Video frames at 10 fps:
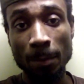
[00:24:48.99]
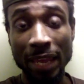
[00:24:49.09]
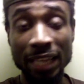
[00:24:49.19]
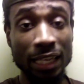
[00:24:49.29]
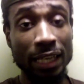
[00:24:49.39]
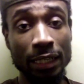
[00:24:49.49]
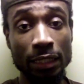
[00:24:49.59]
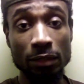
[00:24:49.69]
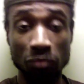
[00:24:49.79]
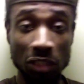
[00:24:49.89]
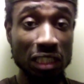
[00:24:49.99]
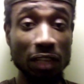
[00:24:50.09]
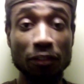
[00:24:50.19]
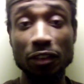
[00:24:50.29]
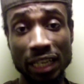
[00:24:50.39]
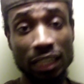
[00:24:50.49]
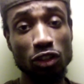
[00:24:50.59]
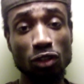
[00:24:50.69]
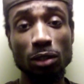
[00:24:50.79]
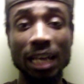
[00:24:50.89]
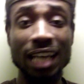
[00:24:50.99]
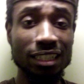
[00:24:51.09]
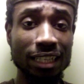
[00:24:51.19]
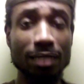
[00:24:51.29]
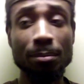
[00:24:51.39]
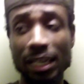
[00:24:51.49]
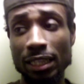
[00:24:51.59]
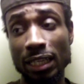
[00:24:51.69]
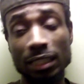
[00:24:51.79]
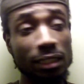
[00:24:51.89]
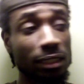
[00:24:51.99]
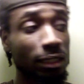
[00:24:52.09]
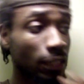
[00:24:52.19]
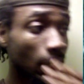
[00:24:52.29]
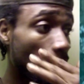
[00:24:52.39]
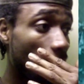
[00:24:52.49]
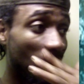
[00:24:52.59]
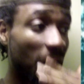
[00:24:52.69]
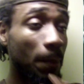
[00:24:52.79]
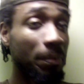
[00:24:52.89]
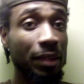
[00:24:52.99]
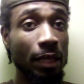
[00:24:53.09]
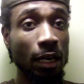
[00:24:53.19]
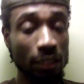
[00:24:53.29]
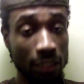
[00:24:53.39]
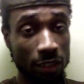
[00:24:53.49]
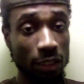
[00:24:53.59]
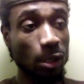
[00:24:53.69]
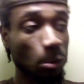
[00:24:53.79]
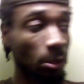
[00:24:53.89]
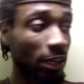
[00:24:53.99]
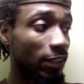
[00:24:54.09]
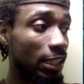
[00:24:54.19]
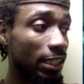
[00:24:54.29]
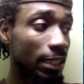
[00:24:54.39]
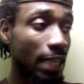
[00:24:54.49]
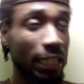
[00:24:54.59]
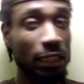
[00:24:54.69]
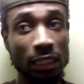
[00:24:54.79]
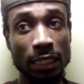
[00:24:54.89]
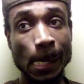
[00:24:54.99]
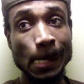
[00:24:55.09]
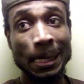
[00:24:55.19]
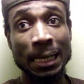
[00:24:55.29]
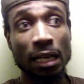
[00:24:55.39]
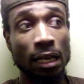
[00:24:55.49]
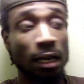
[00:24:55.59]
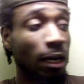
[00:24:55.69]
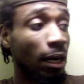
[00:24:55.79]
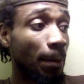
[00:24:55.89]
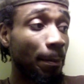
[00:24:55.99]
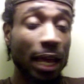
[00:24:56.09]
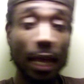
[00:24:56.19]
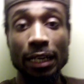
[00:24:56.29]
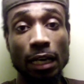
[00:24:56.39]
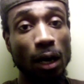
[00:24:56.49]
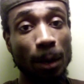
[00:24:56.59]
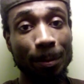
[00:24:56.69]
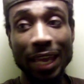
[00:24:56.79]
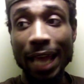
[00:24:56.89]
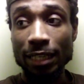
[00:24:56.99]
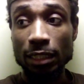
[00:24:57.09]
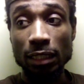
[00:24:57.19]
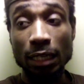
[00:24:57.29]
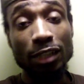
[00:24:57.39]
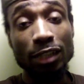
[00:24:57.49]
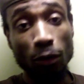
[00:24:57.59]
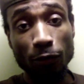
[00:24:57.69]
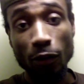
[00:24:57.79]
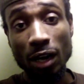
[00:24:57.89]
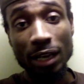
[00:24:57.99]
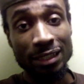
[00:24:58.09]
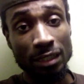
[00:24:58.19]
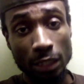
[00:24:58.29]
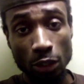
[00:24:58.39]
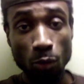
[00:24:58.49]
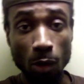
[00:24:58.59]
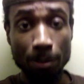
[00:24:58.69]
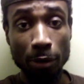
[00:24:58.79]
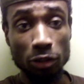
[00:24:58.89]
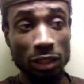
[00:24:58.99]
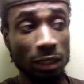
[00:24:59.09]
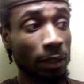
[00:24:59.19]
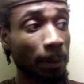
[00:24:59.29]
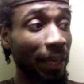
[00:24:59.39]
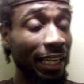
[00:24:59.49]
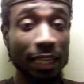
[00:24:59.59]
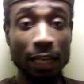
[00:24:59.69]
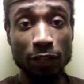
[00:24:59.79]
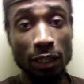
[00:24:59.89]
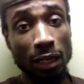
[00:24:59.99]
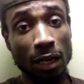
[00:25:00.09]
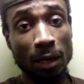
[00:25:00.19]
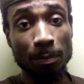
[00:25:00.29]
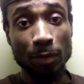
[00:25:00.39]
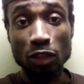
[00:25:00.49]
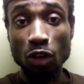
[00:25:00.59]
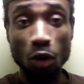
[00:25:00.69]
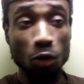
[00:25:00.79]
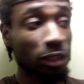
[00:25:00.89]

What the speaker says: Atlantic. The 10th Atlantic storm to actually hit the mainland this season, this year or whatever. This is actually Man, they actually so far has killed one person, and it left the whole